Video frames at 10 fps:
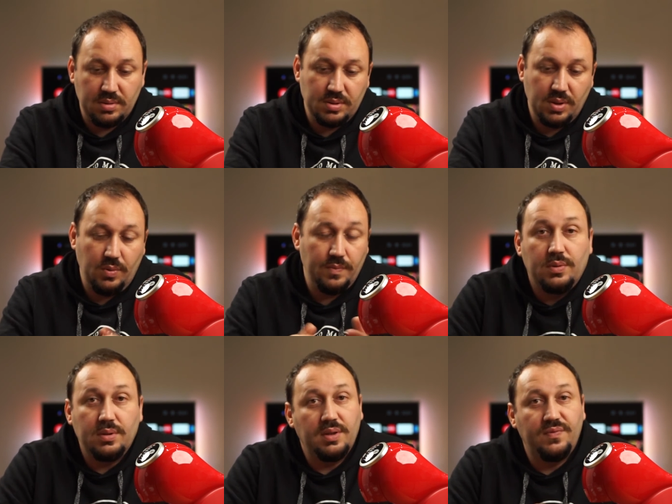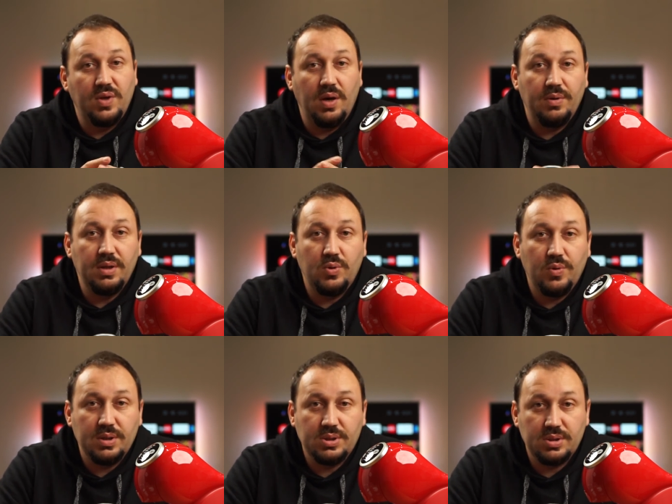so if you have any
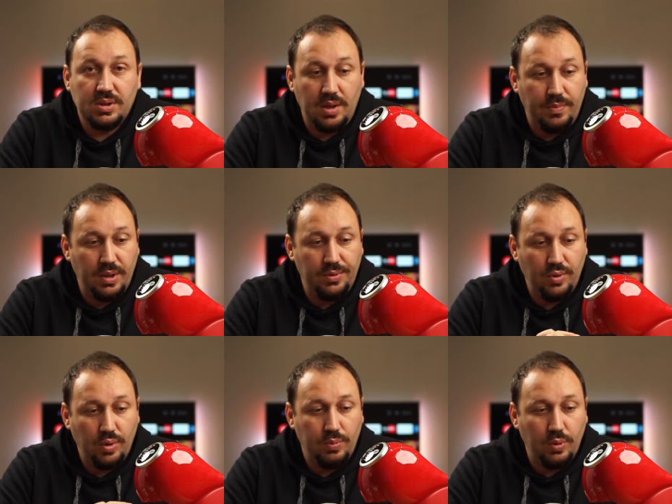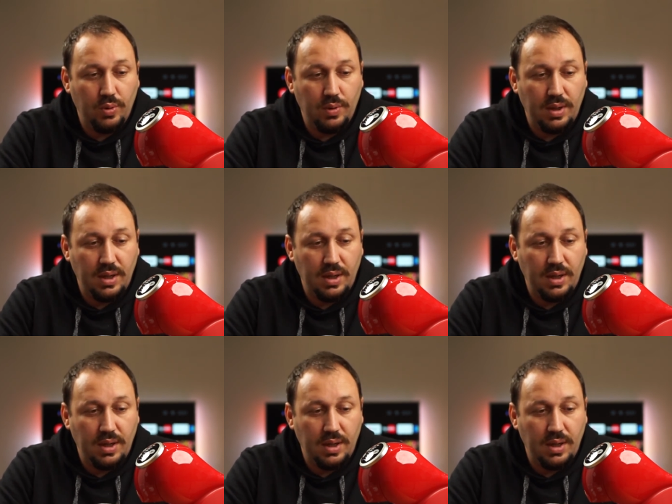question about Oblo